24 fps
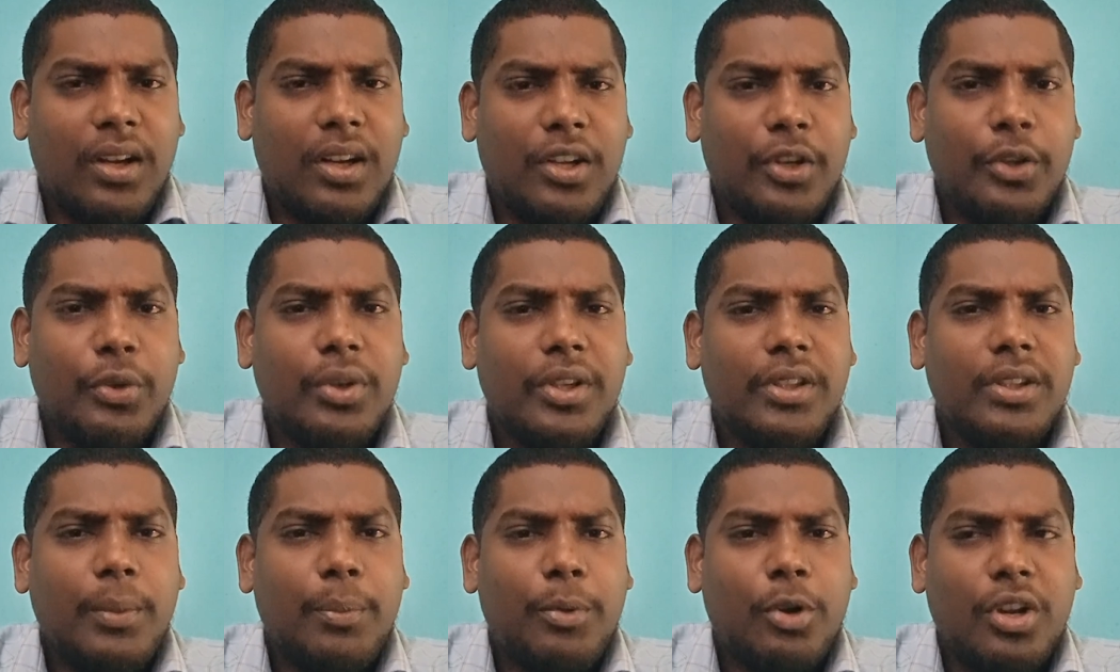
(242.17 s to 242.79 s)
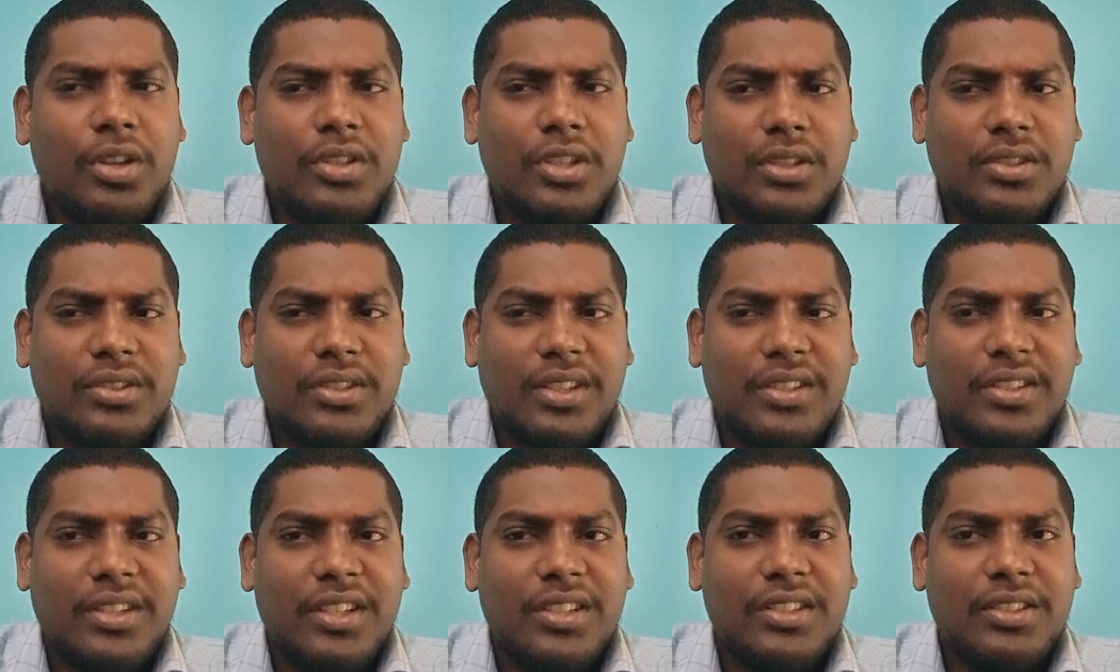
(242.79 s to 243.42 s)
during the project
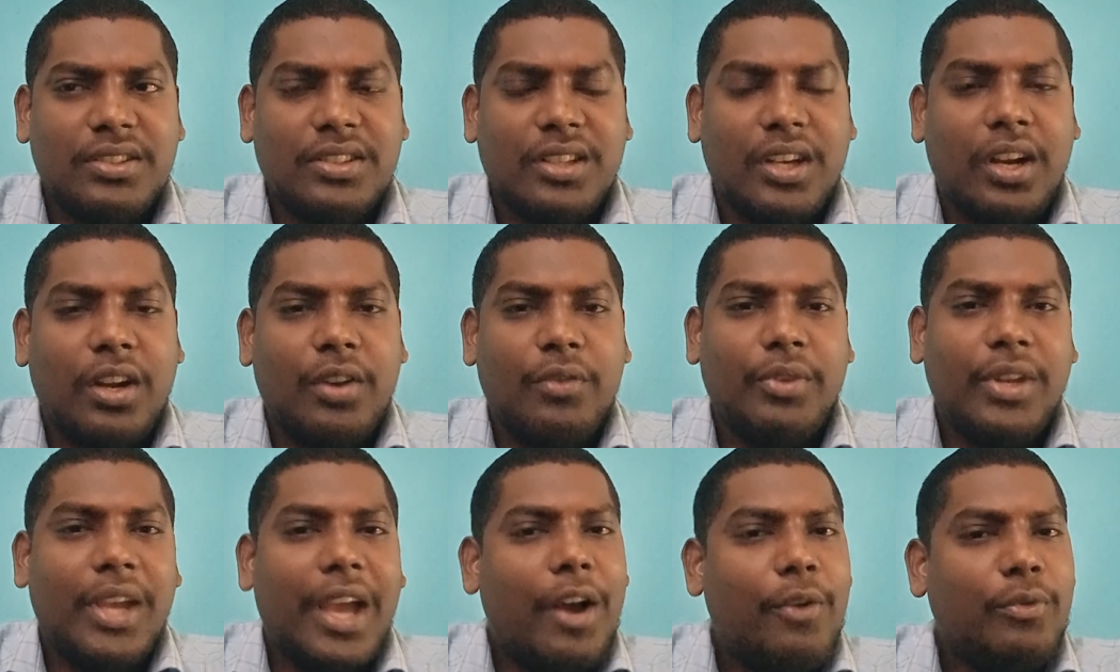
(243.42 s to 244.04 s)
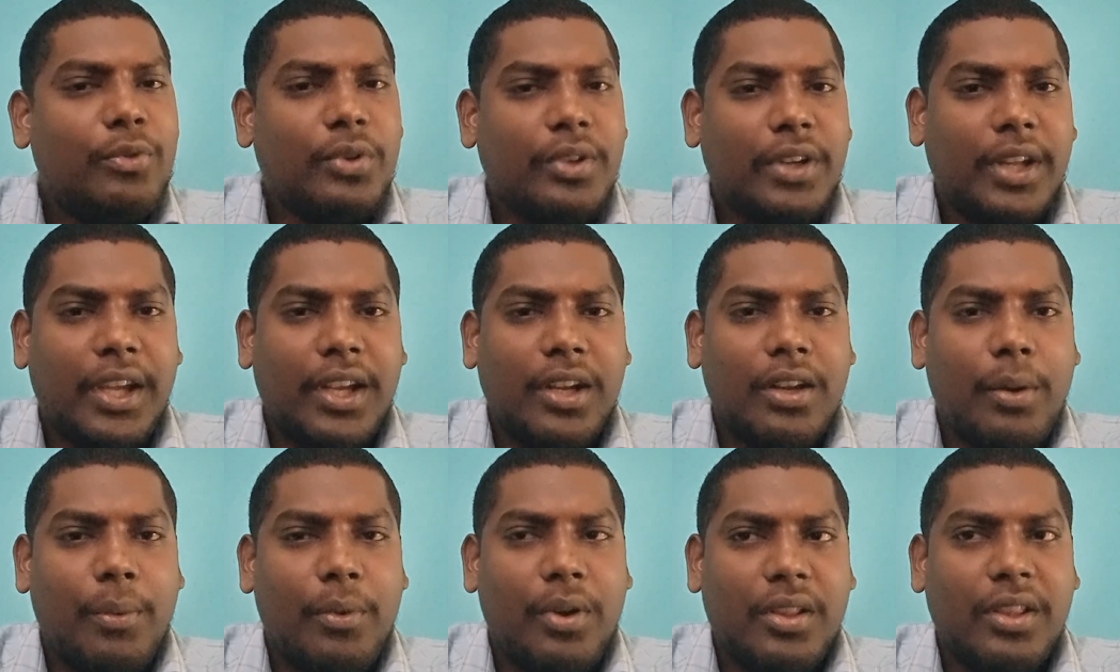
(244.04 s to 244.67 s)
sessions, we have to
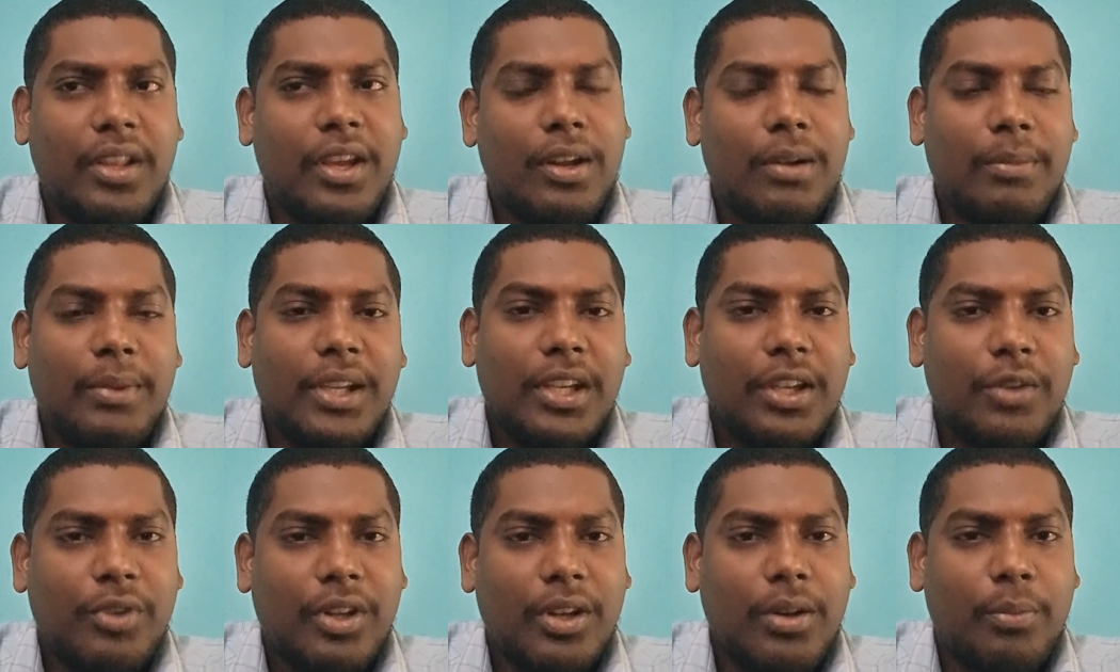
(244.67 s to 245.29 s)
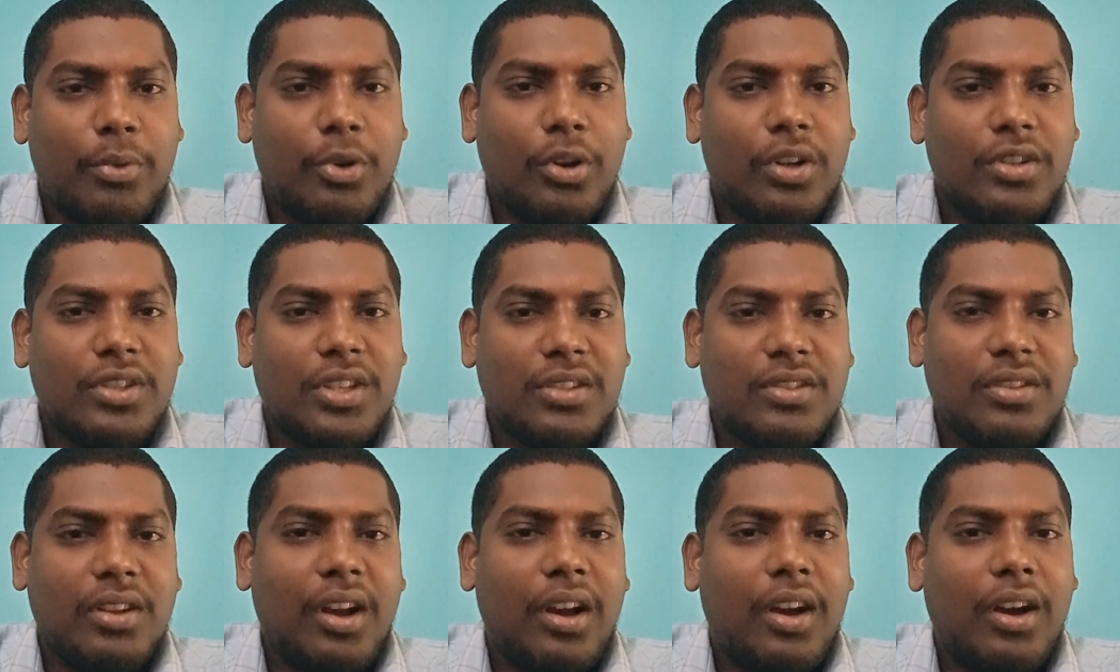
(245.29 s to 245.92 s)
take. They will be giving a
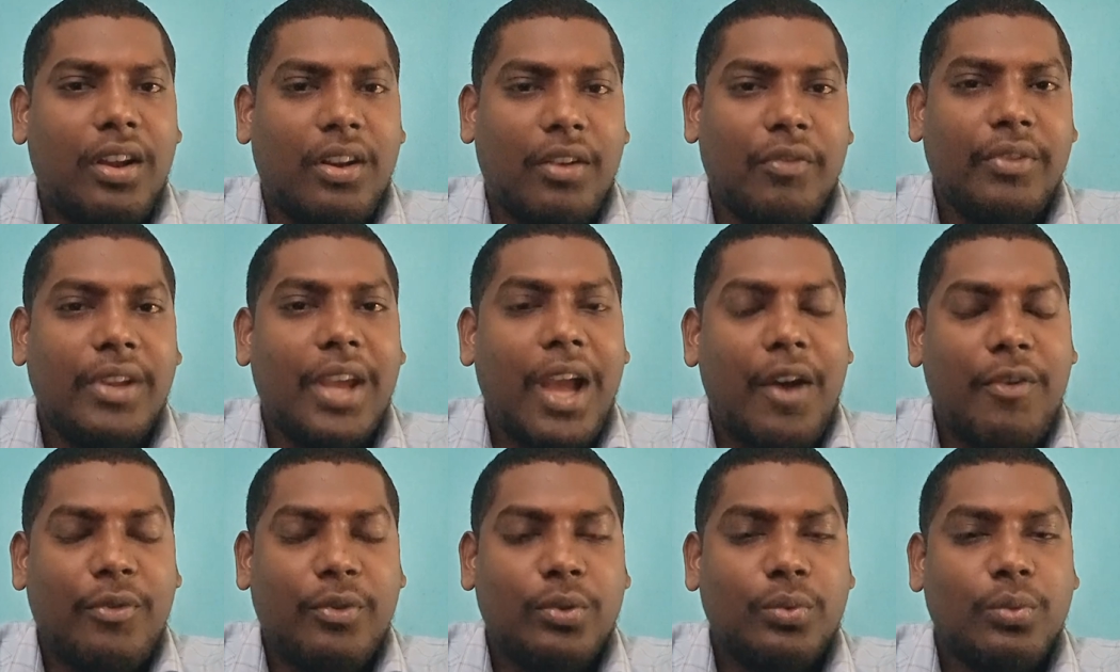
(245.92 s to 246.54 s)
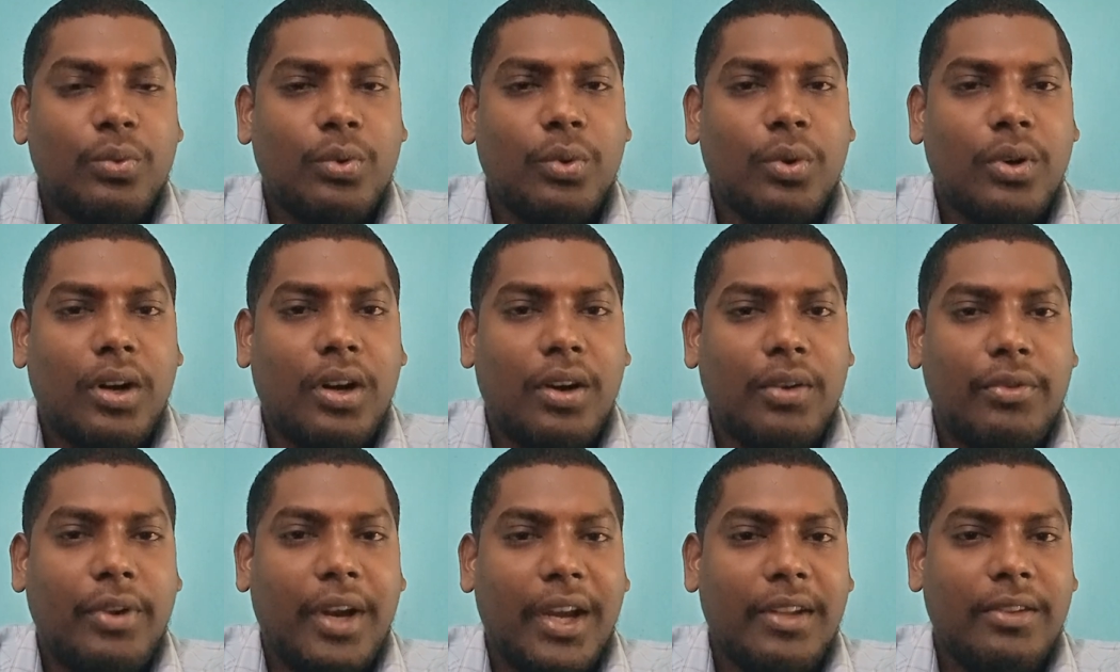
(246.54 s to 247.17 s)
projects, or we have
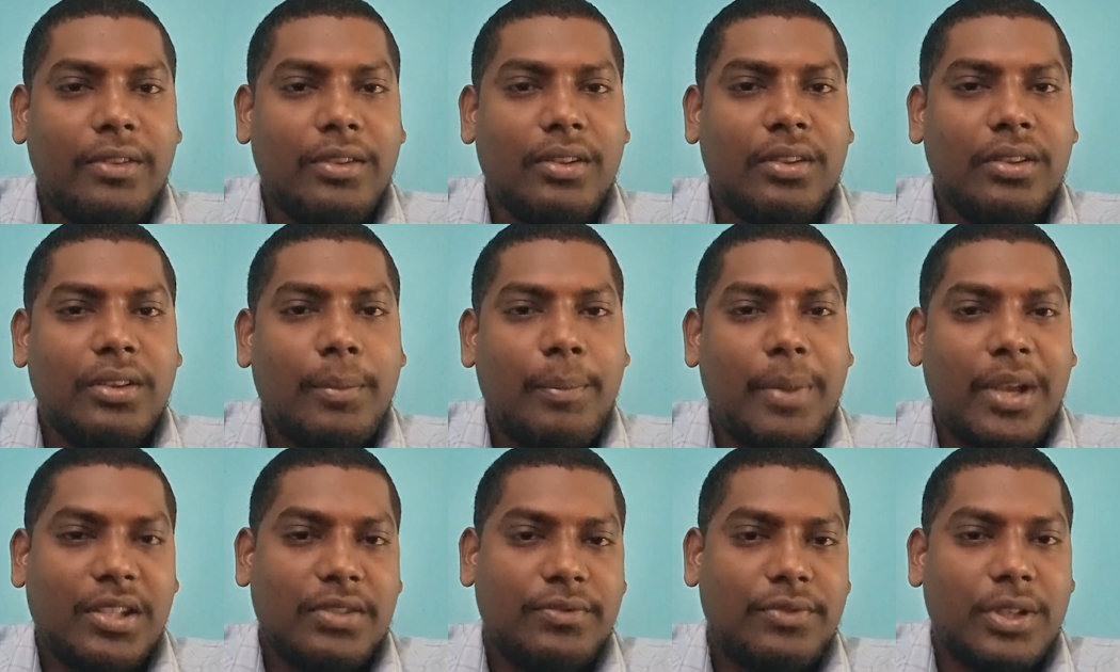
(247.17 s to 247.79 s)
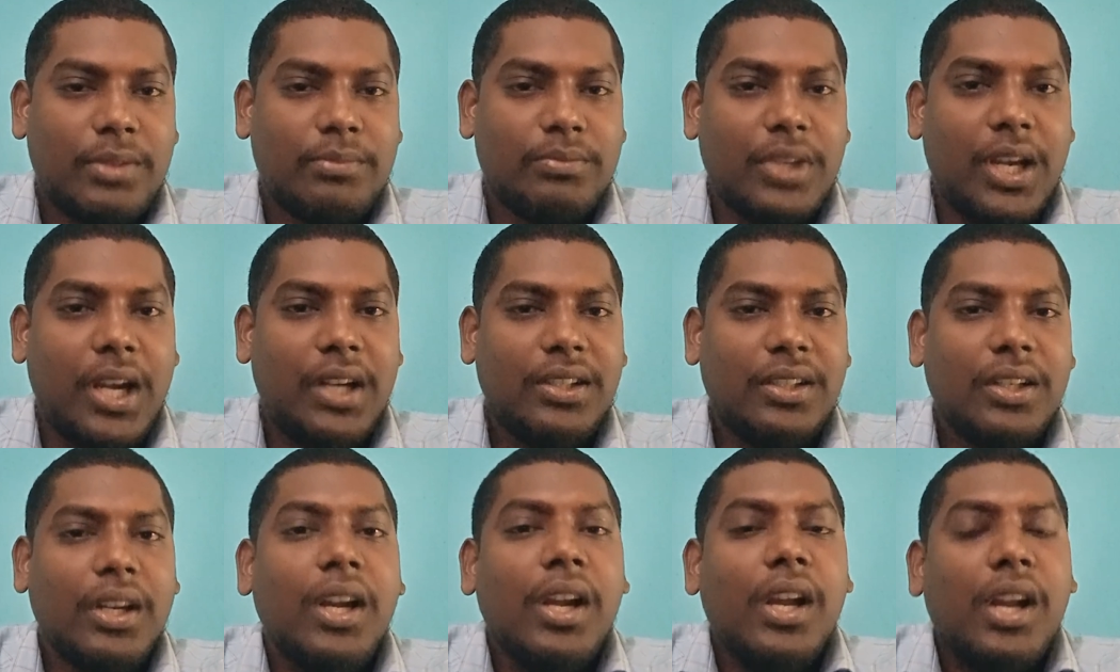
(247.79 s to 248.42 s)
to find the best from
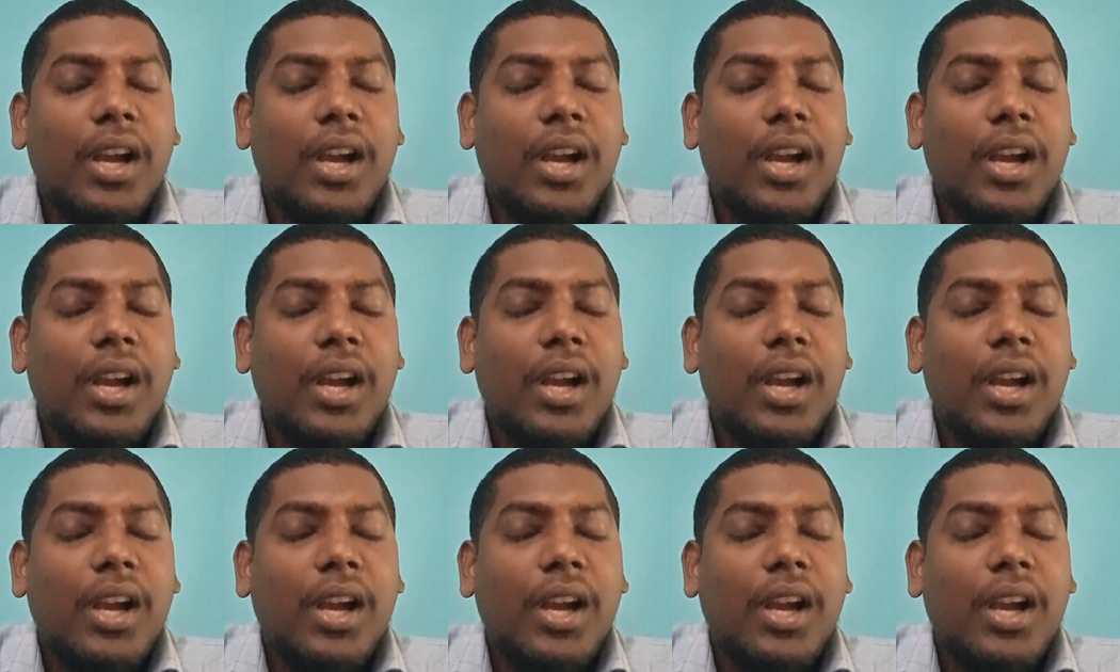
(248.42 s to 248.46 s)
that.